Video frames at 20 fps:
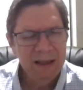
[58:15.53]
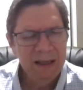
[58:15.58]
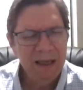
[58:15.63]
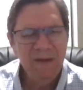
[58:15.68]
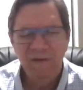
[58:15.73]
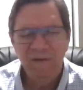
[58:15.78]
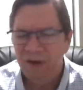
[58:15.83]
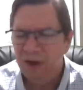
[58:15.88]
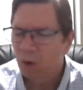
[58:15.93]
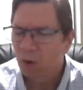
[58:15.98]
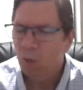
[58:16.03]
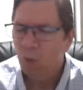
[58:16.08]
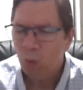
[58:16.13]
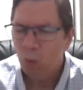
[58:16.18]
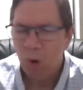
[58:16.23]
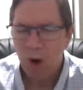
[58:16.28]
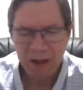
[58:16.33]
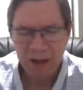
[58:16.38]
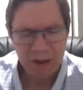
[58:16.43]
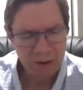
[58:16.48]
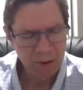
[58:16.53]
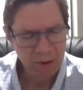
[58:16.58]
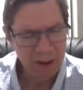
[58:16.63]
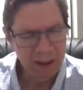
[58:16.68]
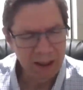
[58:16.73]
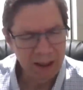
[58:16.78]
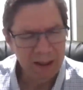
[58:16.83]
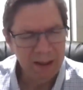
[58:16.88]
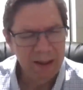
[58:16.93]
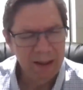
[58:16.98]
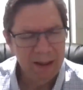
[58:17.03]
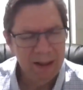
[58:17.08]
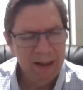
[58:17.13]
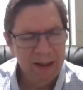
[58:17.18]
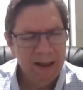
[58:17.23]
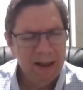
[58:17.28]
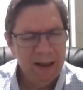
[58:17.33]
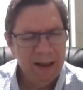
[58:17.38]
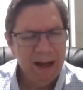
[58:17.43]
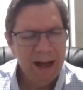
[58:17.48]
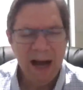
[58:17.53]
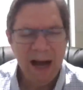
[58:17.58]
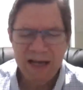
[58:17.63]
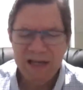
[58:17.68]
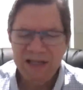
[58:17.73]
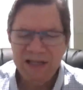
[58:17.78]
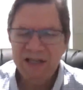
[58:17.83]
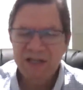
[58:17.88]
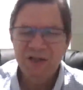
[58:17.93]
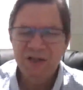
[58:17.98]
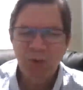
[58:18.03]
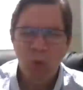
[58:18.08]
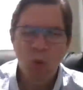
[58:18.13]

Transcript: if you're wondering, I just